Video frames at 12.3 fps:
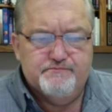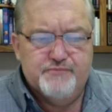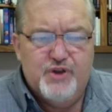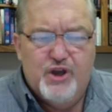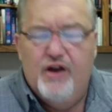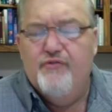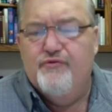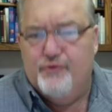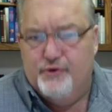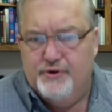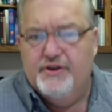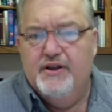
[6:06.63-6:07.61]

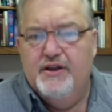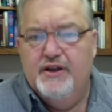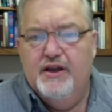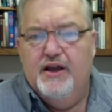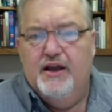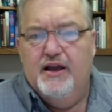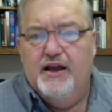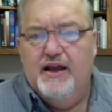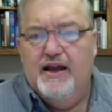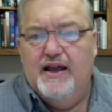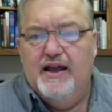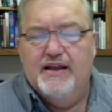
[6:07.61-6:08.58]
comfort.
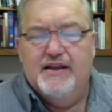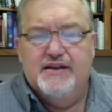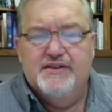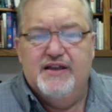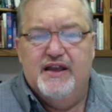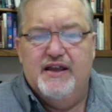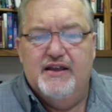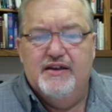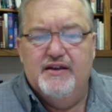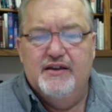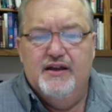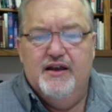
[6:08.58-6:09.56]
I can
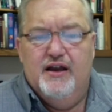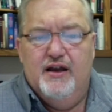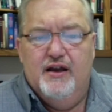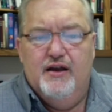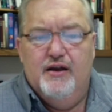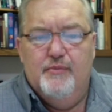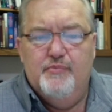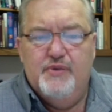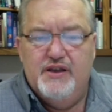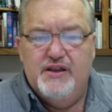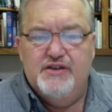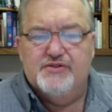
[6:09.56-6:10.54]
take
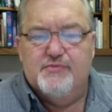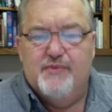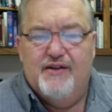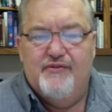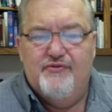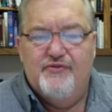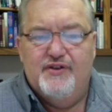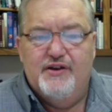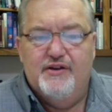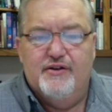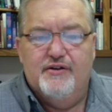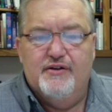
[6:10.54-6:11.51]
peace. My
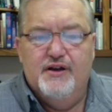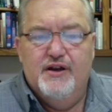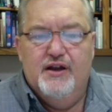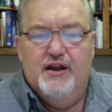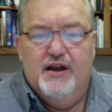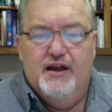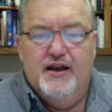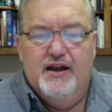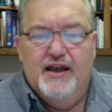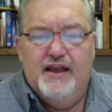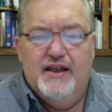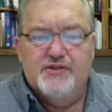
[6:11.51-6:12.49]
fear
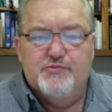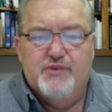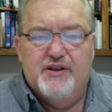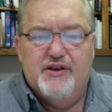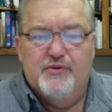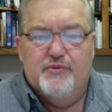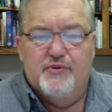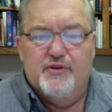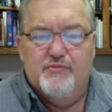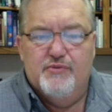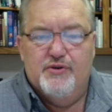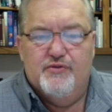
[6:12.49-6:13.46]
has been
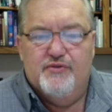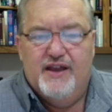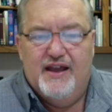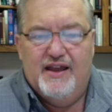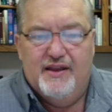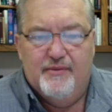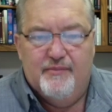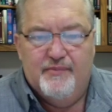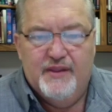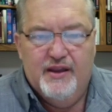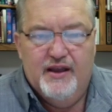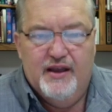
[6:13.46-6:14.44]
removed. I am
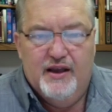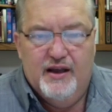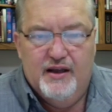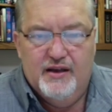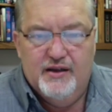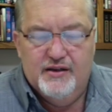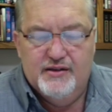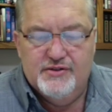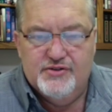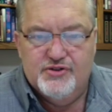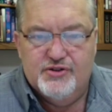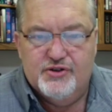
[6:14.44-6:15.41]

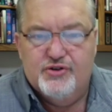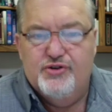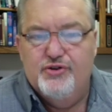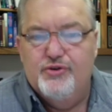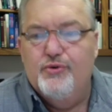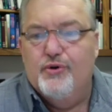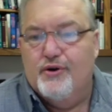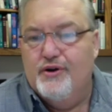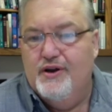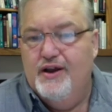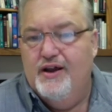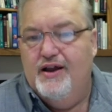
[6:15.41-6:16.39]
secure.
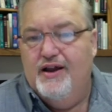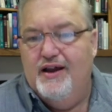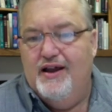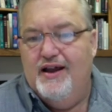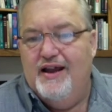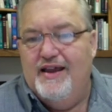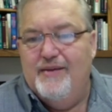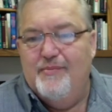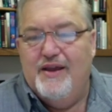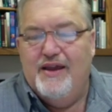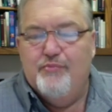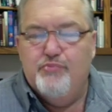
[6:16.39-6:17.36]
I am
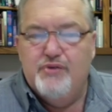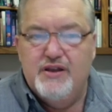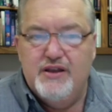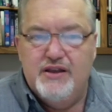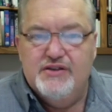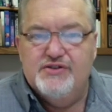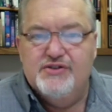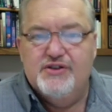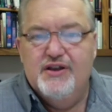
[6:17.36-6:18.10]
at peace